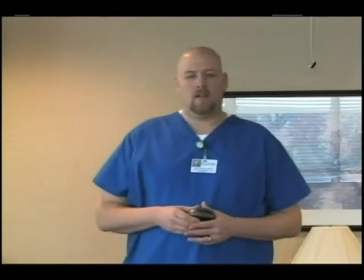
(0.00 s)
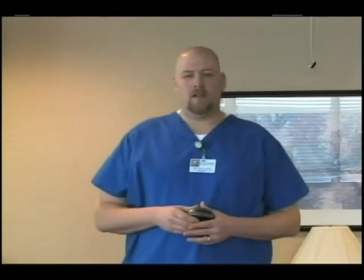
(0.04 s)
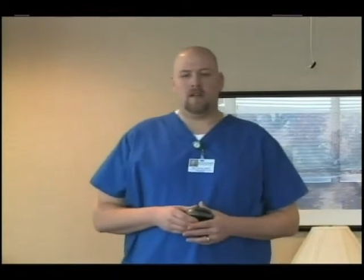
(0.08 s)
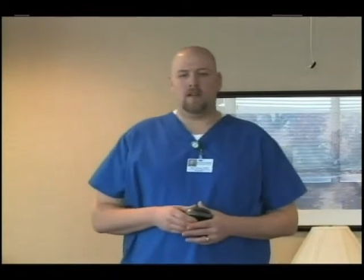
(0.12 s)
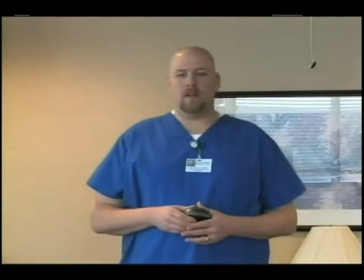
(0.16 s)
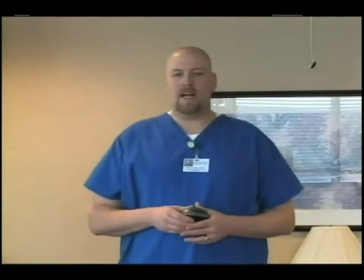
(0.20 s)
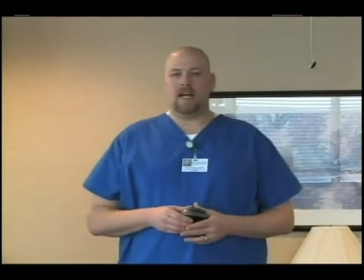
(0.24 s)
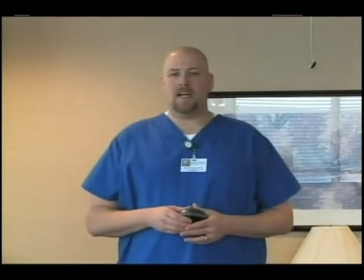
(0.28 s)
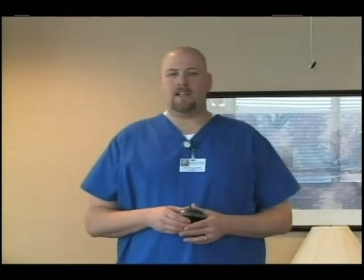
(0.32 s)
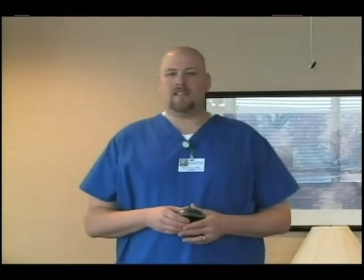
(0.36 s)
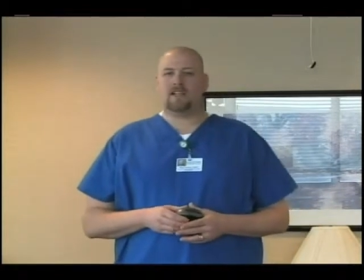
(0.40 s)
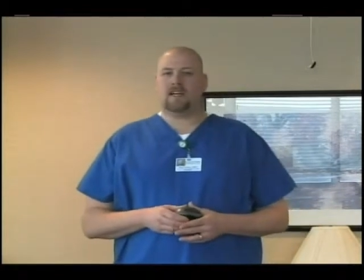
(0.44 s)
The
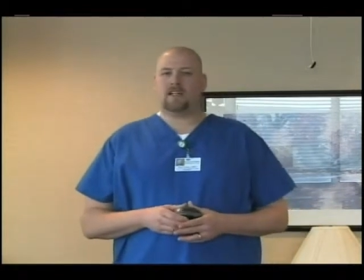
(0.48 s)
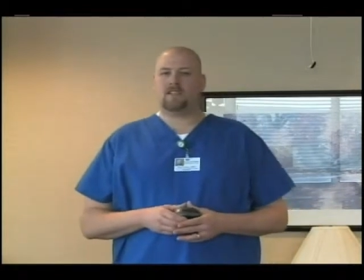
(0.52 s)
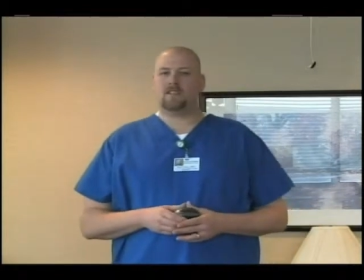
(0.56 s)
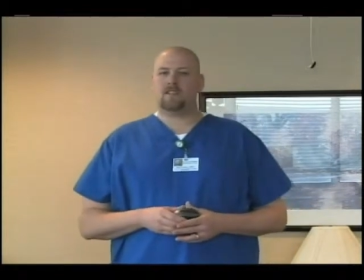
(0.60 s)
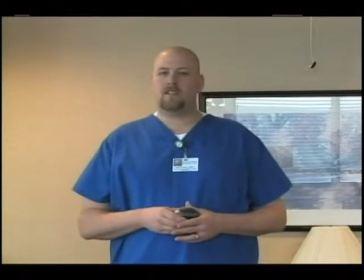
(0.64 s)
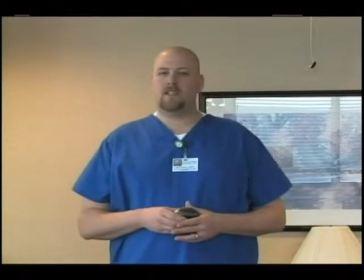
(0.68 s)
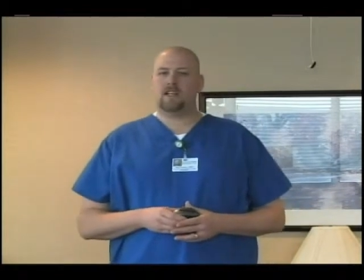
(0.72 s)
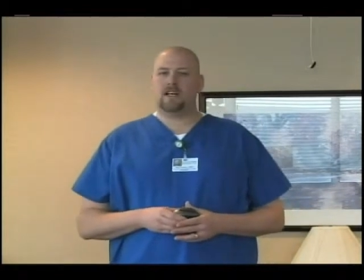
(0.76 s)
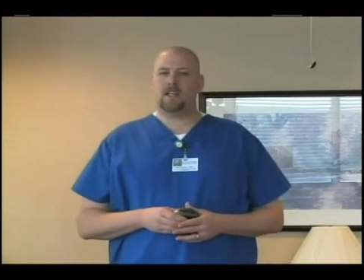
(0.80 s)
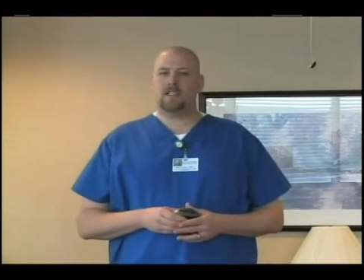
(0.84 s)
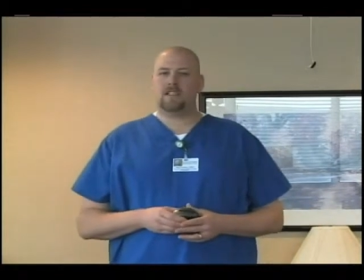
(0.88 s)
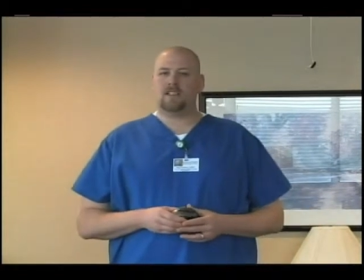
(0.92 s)
last
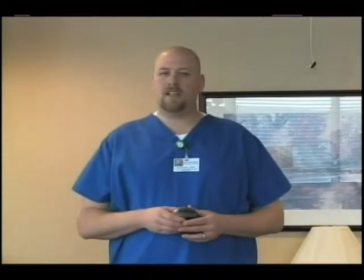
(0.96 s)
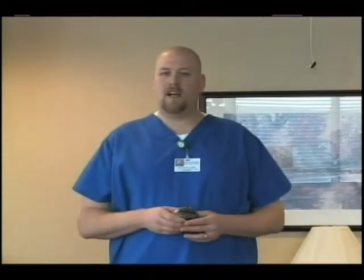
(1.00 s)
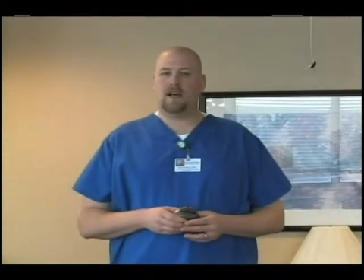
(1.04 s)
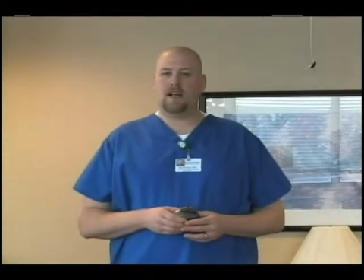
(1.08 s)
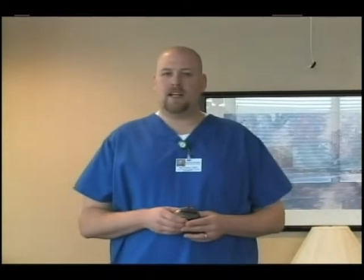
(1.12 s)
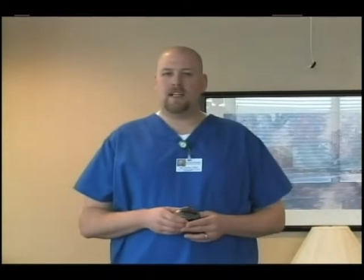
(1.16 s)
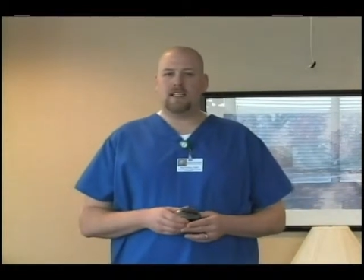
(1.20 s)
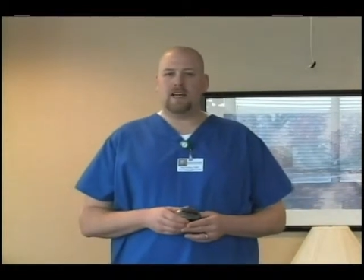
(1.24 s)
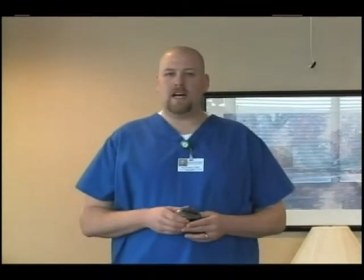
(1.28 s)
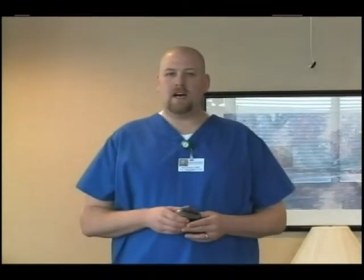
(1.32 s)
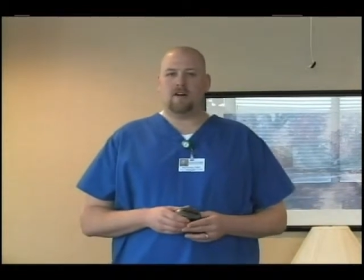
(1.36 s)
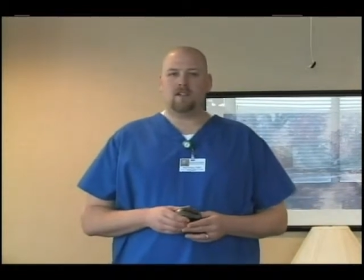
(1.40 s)
exercise
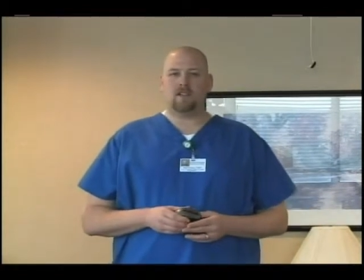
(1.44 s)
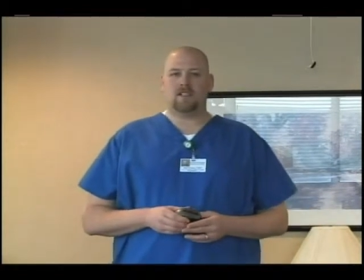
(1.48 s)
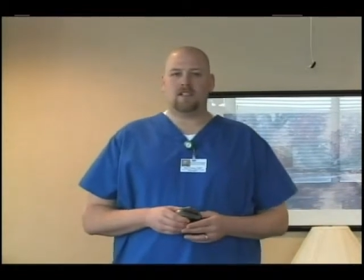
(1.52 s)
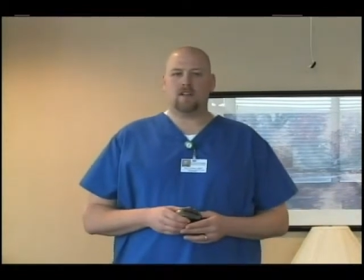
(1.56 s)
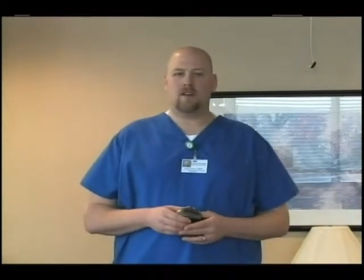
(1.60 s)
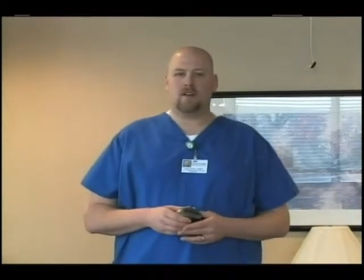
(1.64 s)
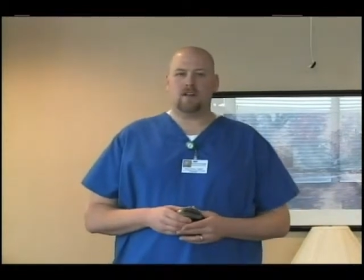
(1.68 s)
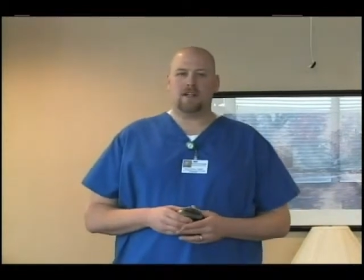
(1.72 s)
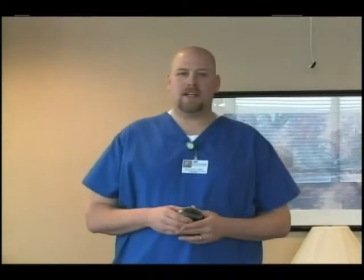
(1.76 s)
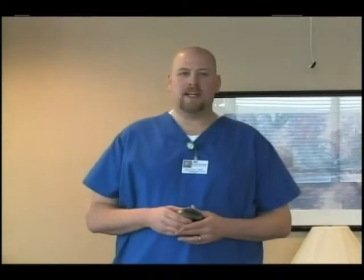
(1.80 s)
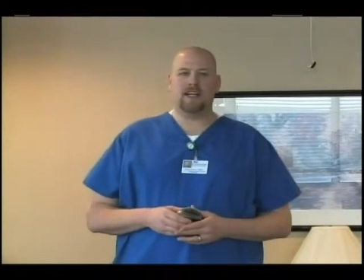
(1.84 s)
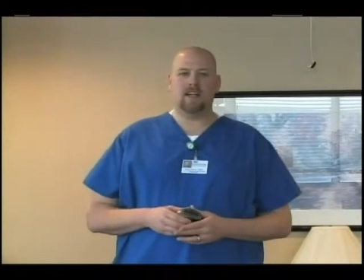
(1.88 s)
lying down is
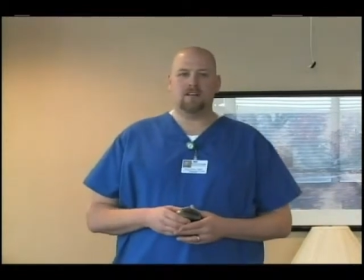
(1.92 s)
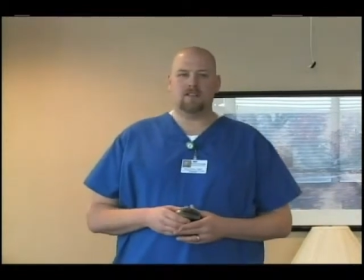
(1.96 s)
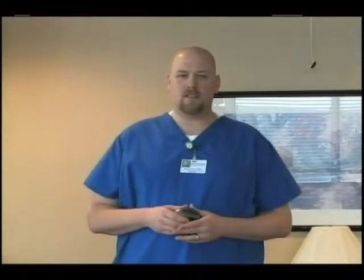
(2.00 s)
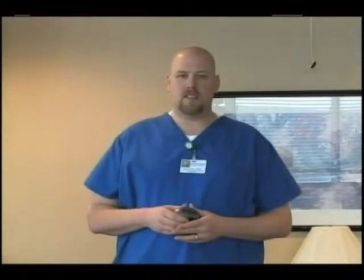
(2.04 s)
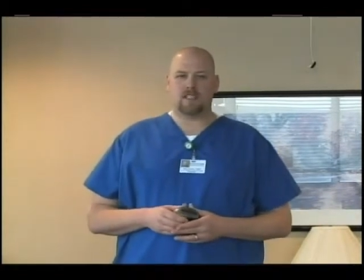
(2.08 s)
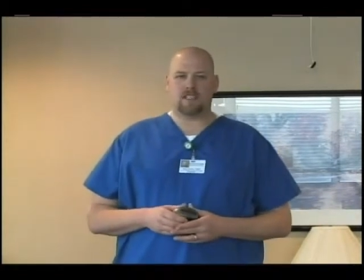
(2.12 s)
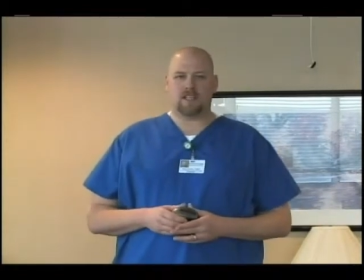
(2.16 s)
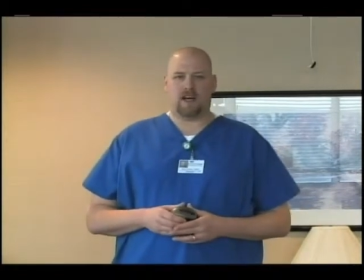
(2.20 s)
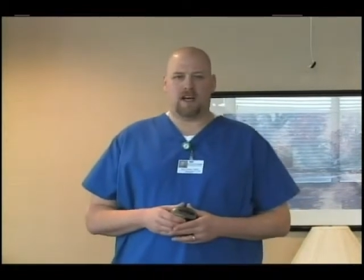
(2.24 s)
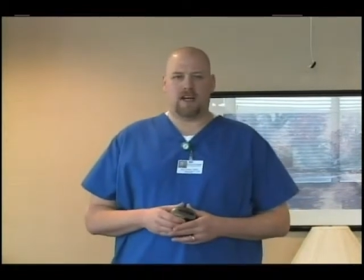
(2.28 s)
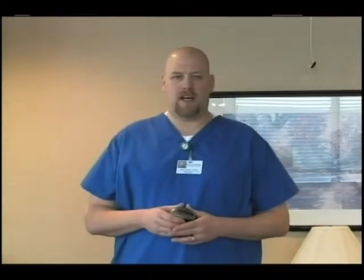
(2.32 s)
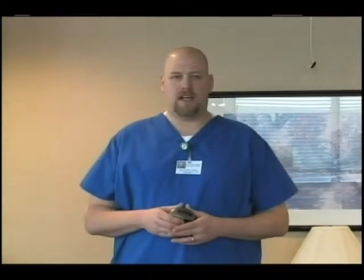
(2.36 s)
called heel
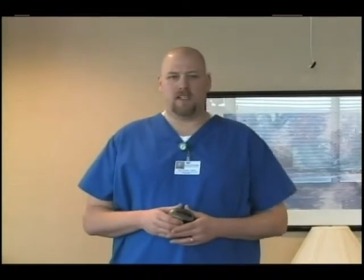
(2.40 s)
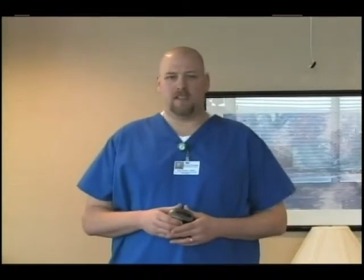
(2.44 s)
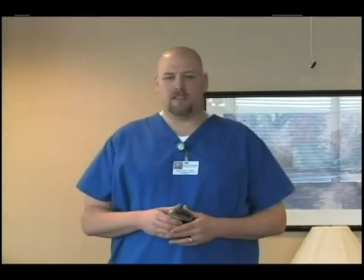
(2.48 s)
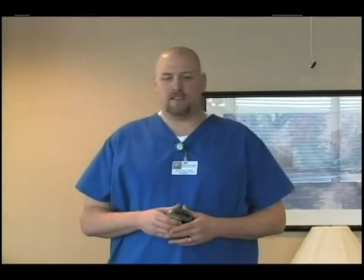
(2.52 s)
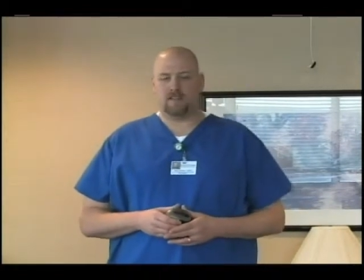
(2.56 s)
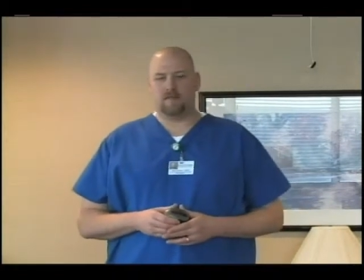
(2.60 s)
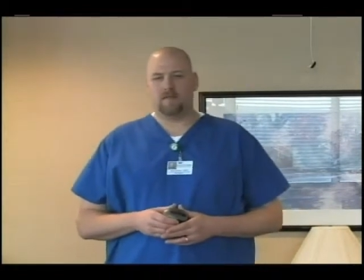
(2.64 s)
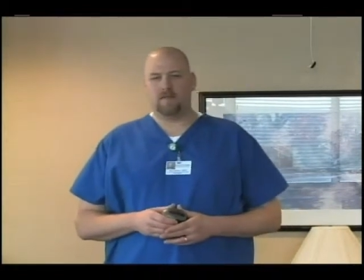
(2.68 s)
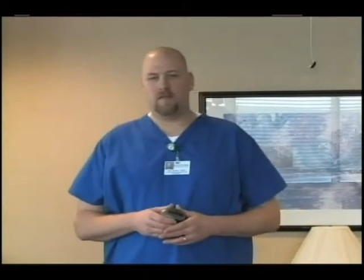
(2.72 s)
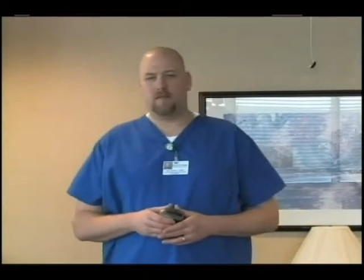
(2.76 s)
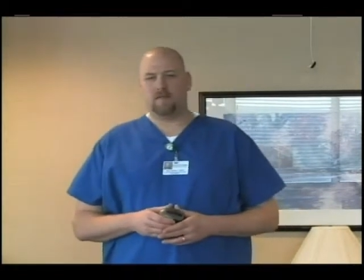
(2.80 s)
slides.